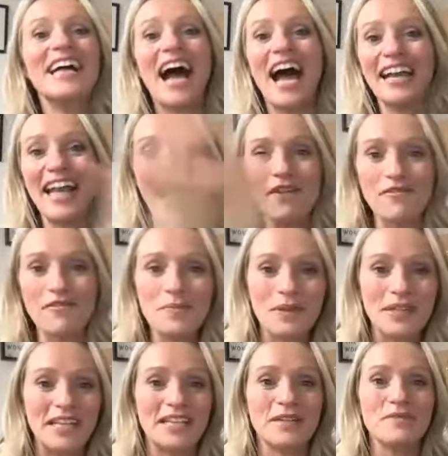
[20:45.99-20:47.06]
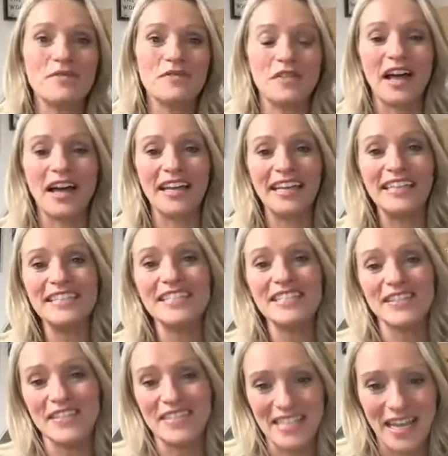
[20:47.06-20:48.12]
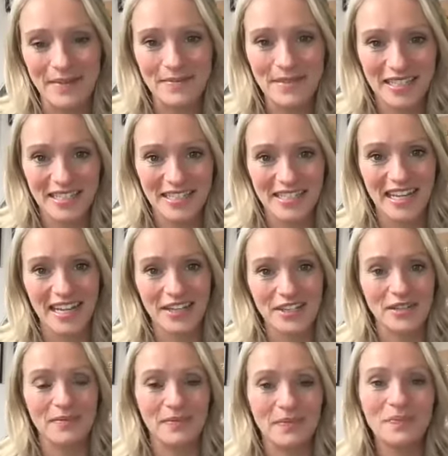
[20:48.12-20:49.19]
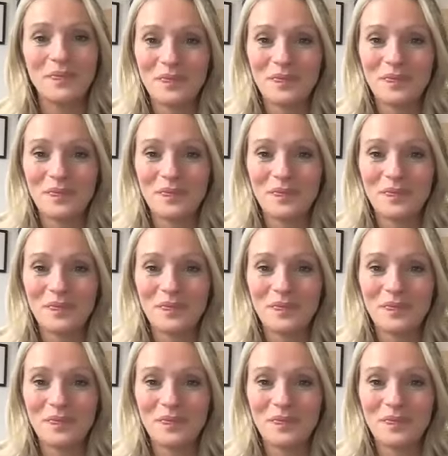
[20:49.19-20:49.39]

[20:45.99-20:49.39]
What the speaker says: and everybody can fly into the same destination.